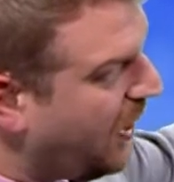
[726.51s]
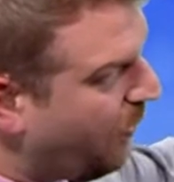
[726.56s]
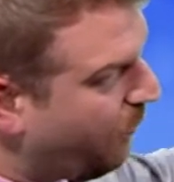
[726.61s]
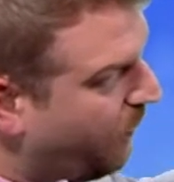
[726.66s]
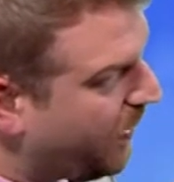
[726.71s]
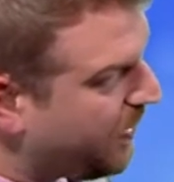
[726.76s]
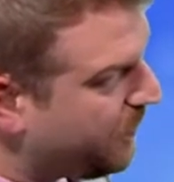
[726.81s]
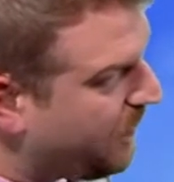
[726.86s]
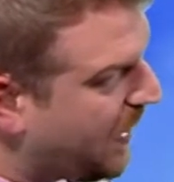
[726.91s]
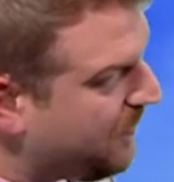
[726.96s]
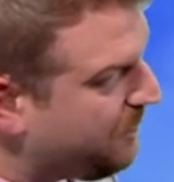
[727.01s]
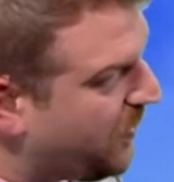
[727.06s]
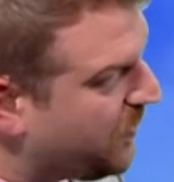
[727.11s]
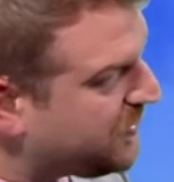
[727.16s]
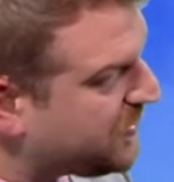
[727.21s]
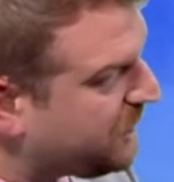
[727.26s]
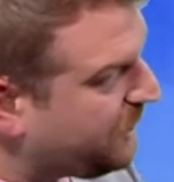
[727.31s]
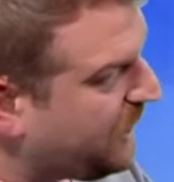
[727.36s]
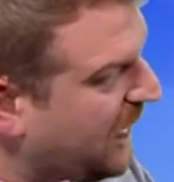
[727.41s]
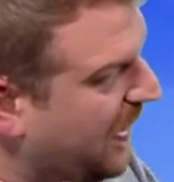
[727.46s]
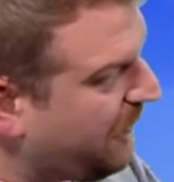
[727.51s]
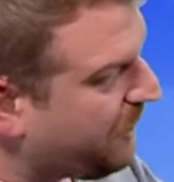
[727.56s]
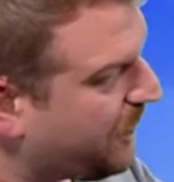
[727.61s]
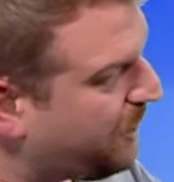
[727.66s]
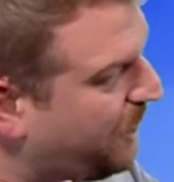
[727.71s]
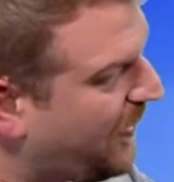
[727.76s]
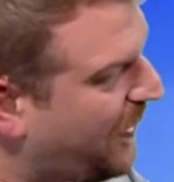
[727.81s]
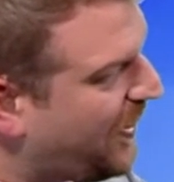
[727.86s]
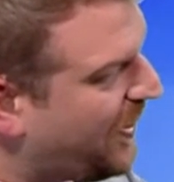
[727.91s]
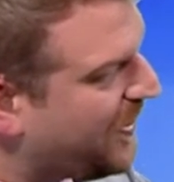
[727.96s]
one of my most
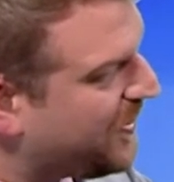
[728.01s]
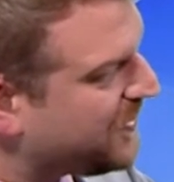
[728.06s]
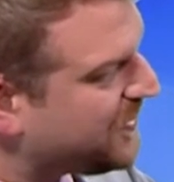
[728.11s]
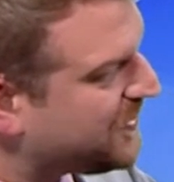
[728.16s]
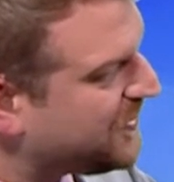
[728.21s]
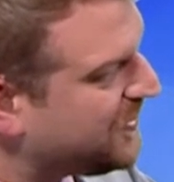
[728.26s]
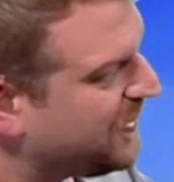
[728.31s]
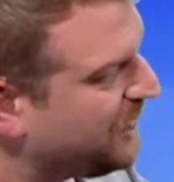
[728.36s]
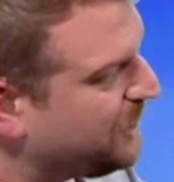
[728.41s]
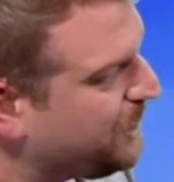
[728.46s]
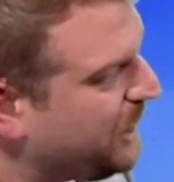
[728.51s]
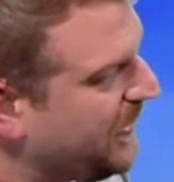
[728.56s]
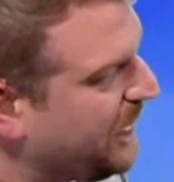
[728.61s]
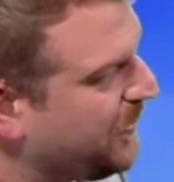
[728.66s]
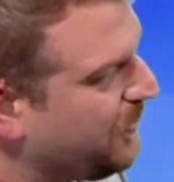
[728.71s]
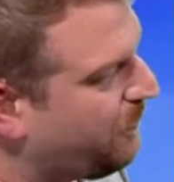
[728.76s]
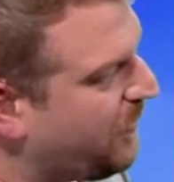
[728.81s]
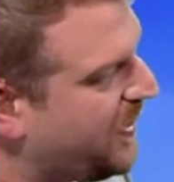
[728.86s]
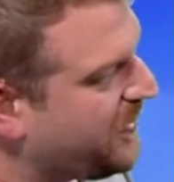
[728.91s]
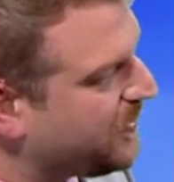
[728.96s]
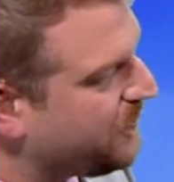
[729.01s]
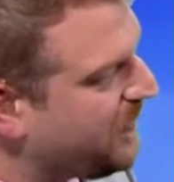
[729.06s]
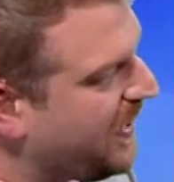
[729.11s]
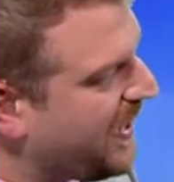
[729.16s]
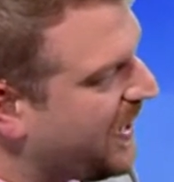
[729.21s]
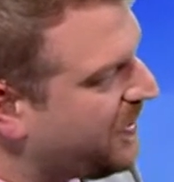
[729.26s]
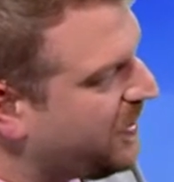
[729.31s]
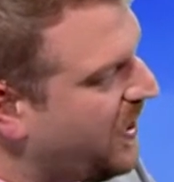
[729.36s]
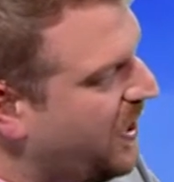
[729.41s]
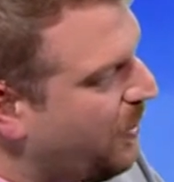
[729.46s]
favorite parts of being a
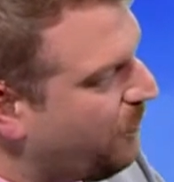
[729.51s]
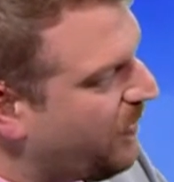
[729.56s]
weatherman,